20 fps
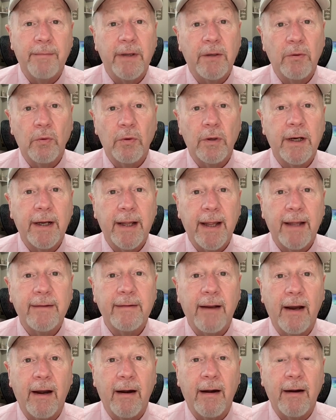In order to get
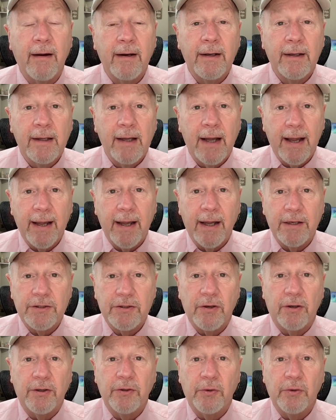there, I got to
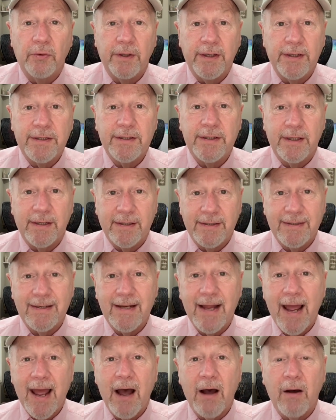start doing these things
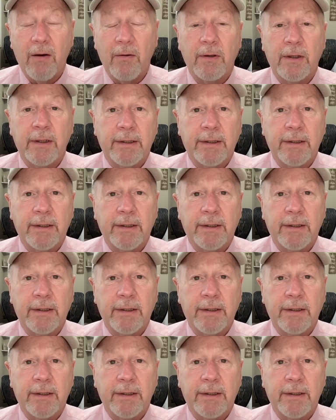now,